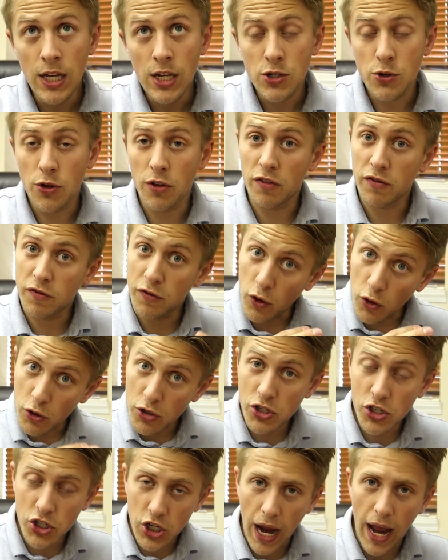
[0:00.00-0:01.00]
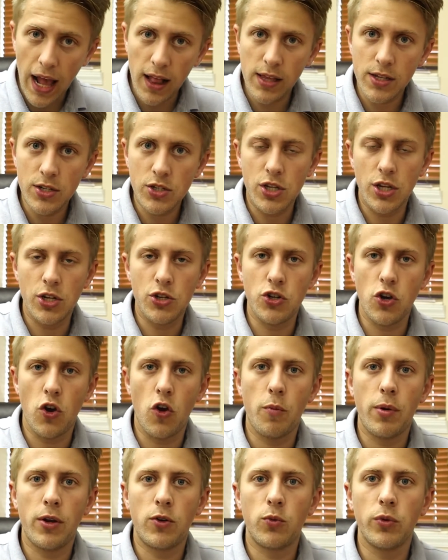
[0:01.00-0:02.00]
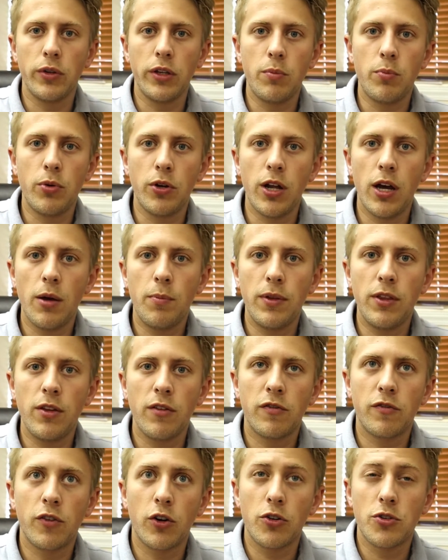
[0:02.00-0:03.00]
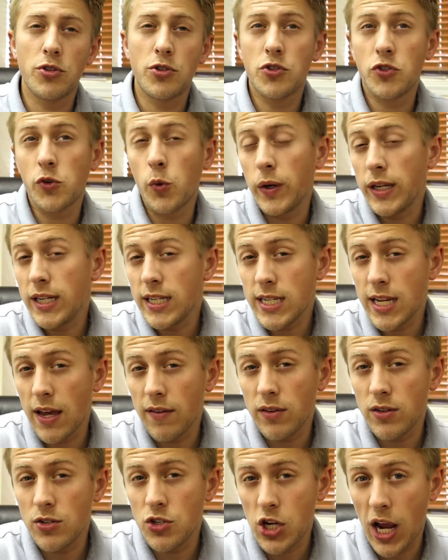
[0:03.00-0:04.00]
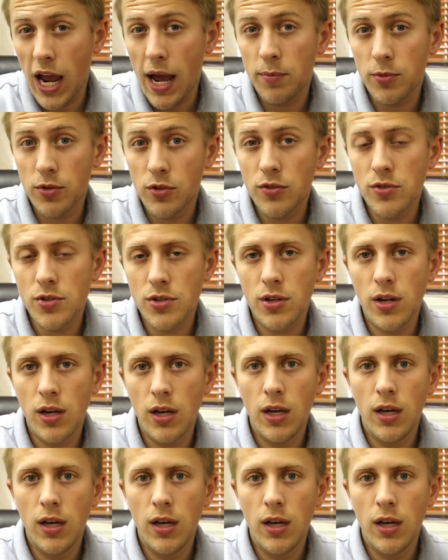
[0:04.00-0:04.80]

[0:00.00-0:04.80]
So the first challenge that Job had really put up in the first 27 chapters